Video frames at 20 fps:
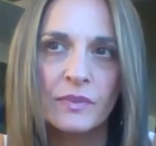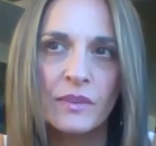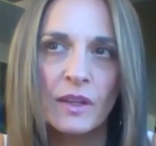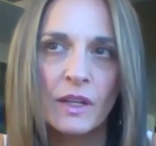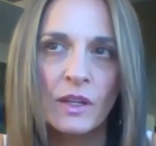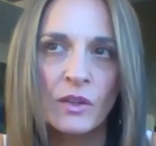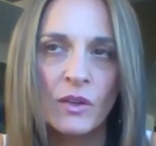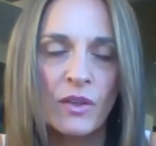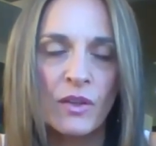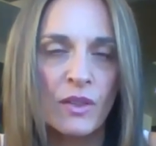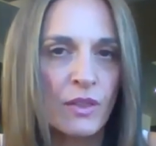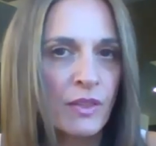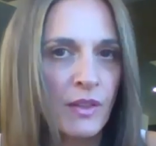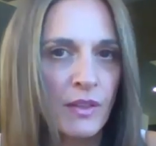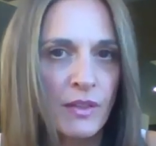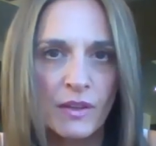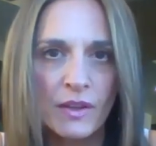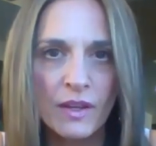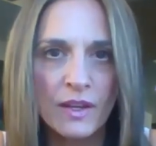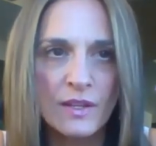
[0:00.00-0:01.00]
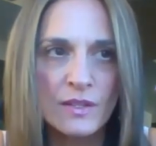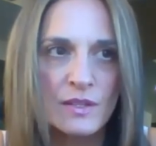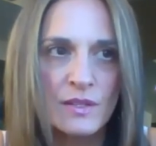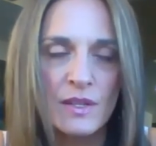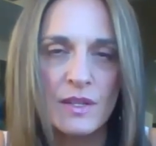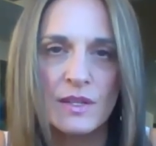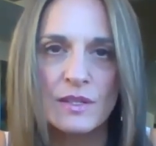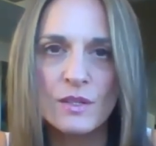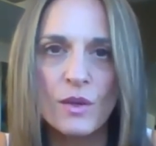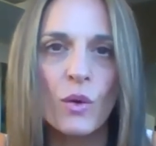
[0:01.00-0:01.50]

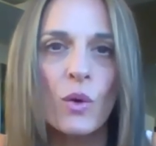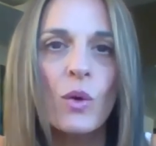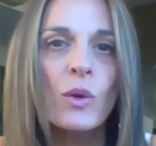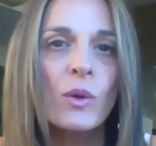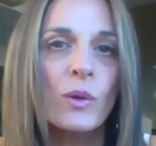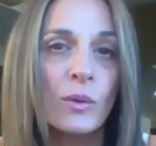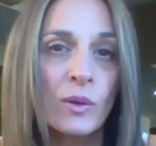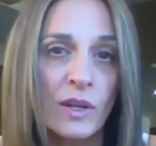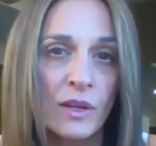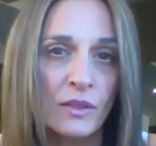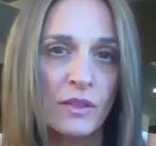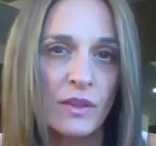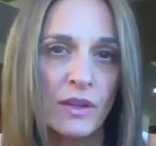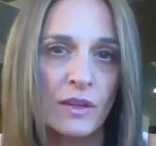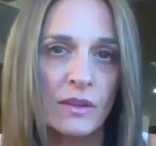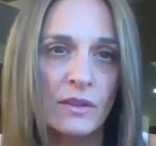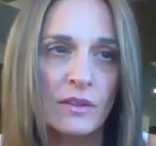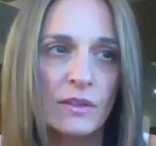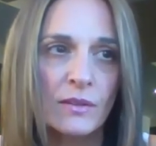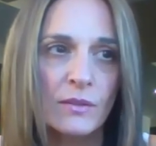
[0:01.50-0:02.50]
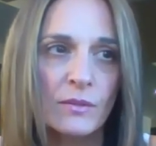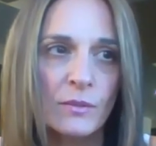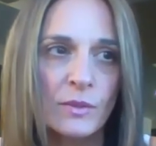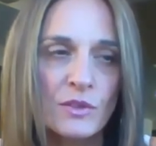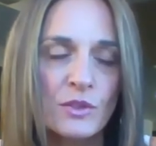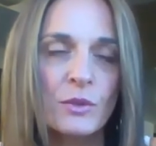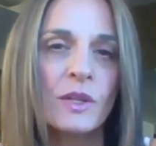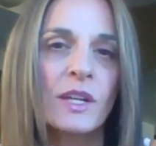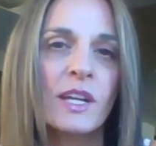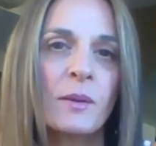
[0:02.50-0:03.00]
it's all or nothing. We're
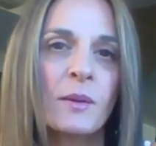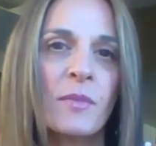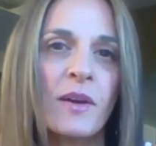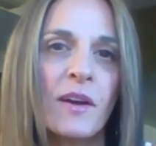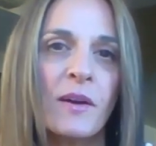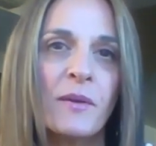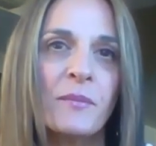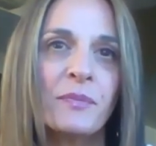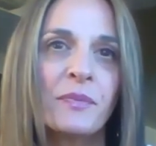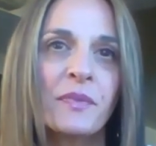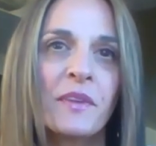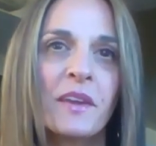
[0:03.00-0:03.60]
talking about